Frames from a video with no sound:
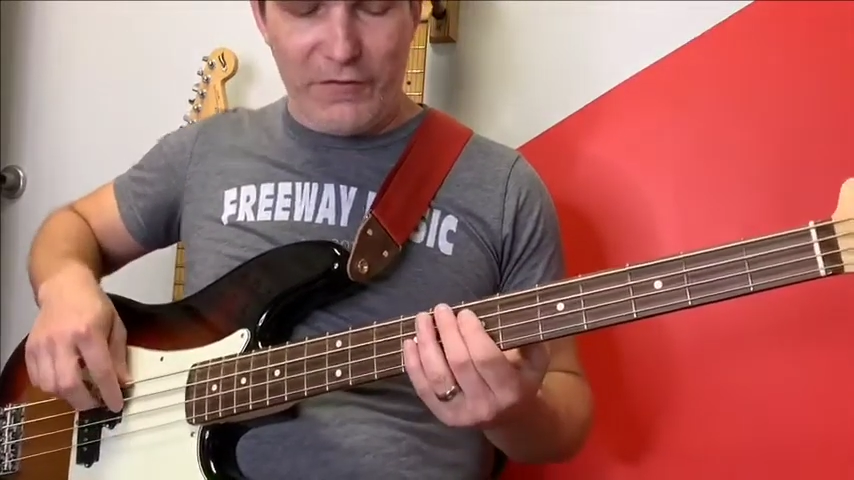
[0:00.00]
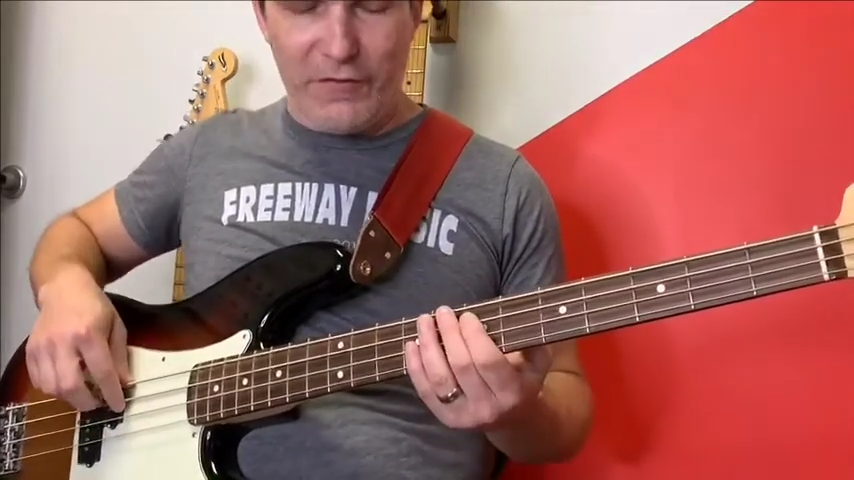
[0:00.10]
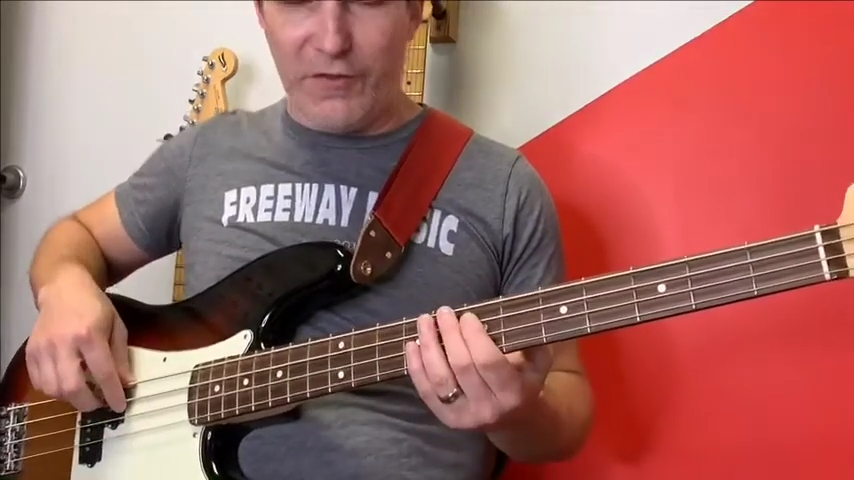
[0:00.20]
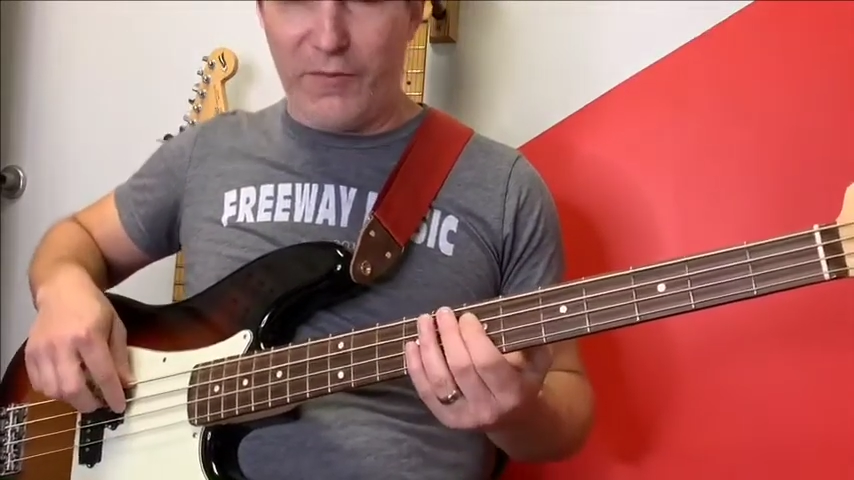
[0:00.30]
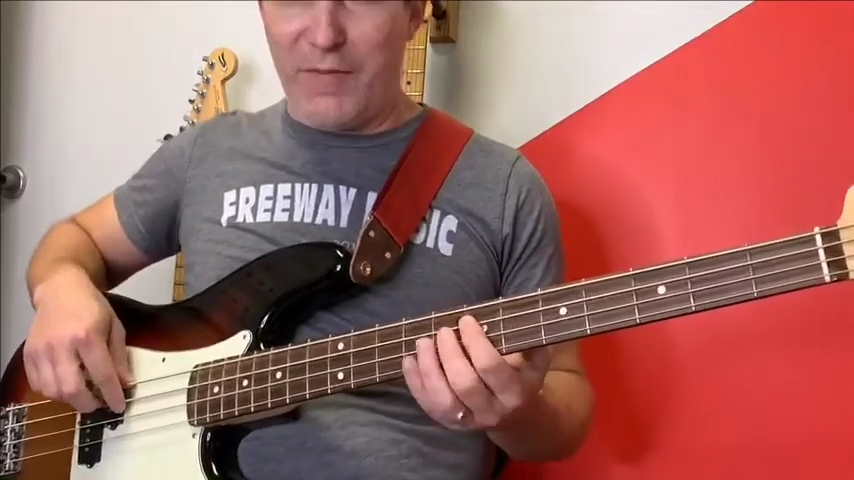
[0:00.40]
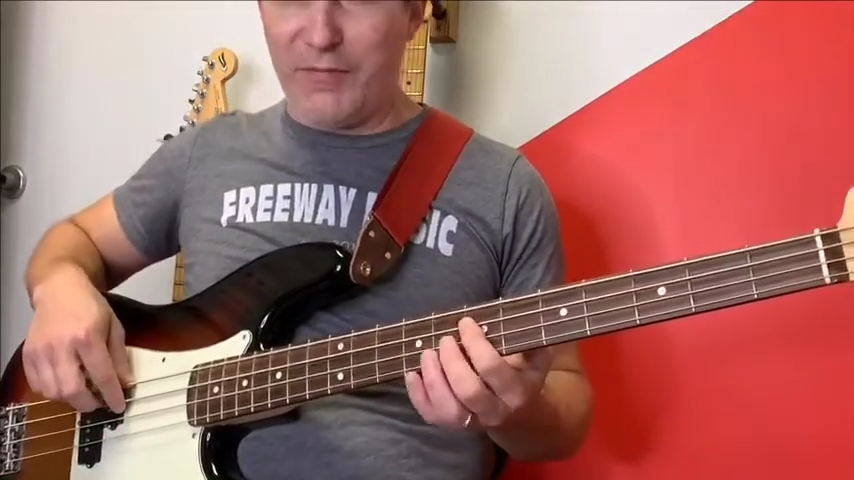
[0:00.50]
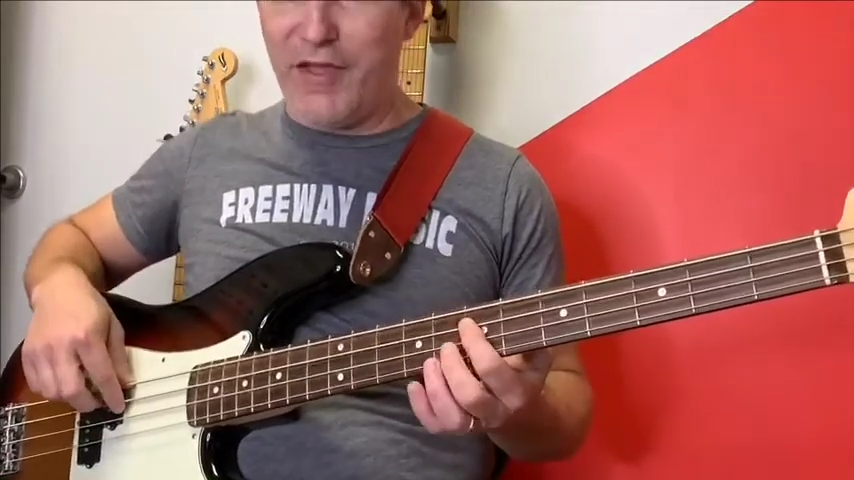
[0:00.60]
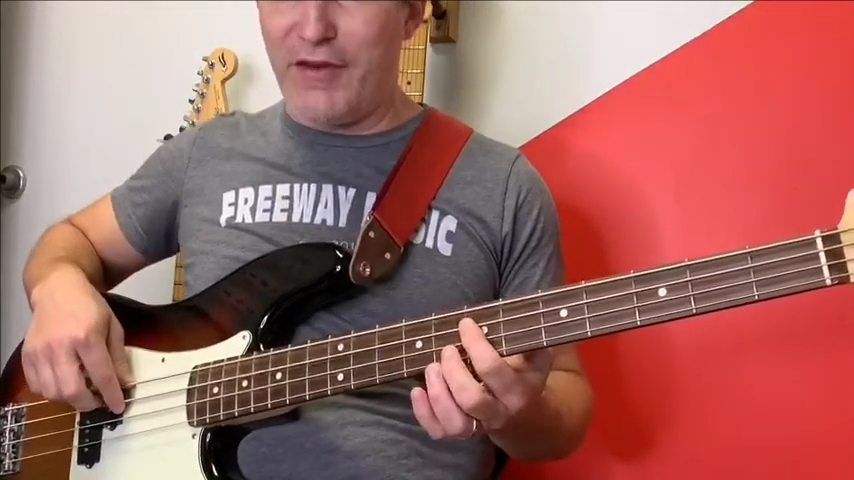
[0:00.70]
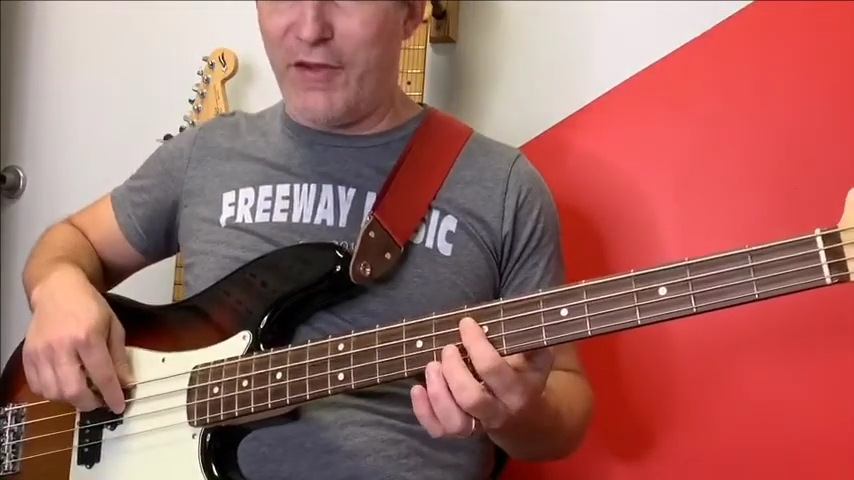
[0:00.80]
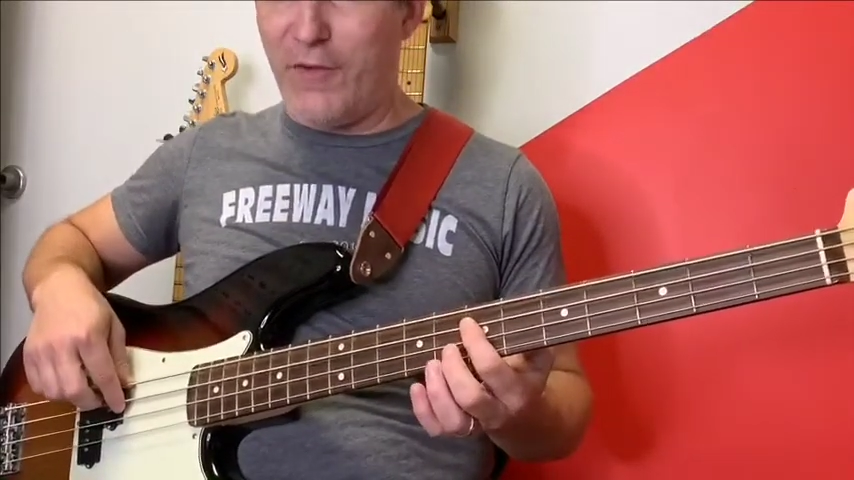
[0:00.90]
so that when I play
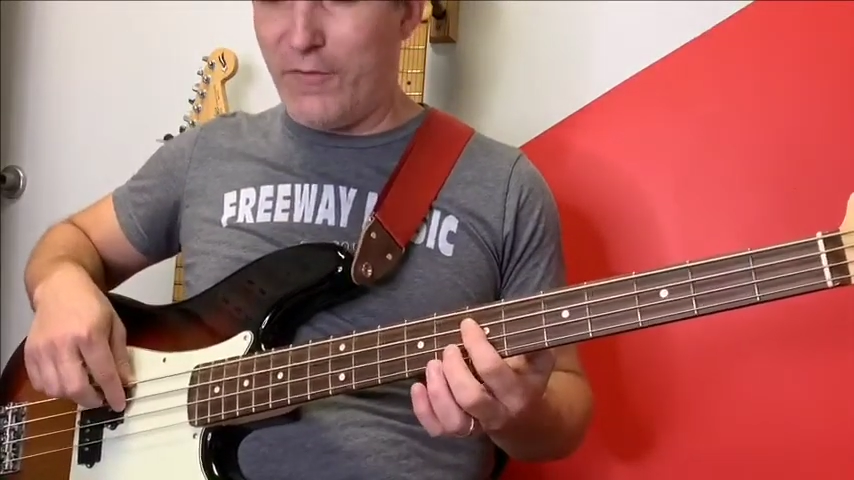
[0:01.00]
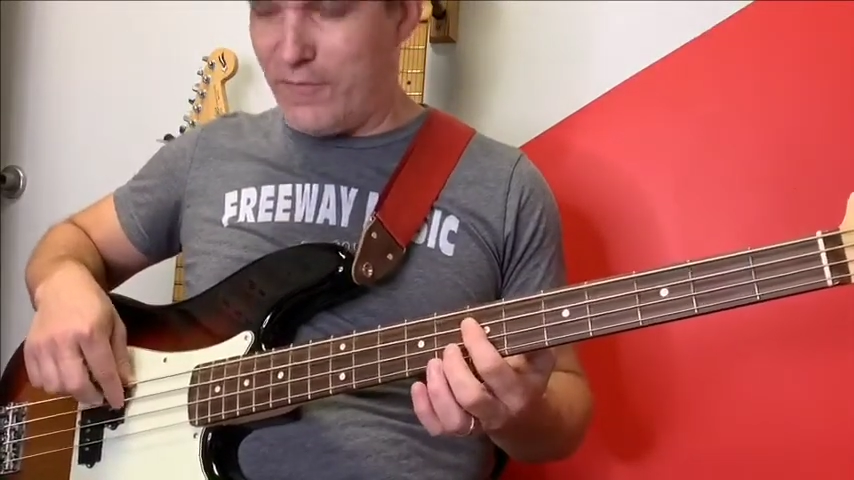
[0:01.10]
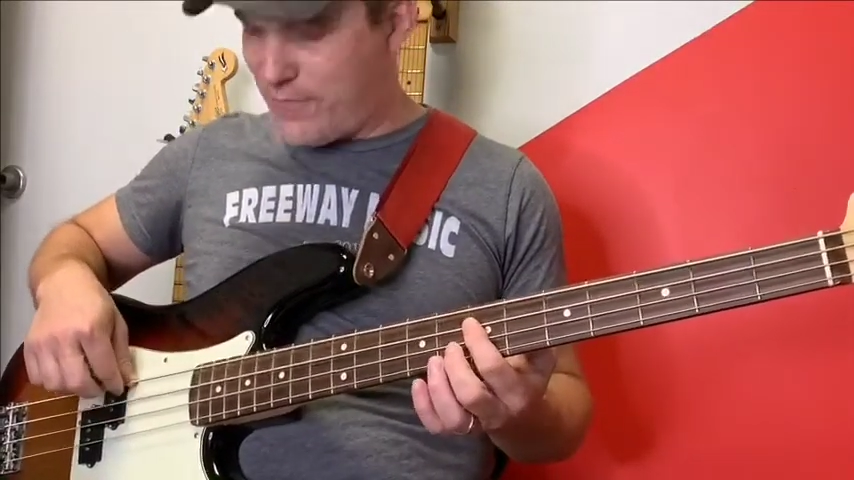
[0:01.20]
a note,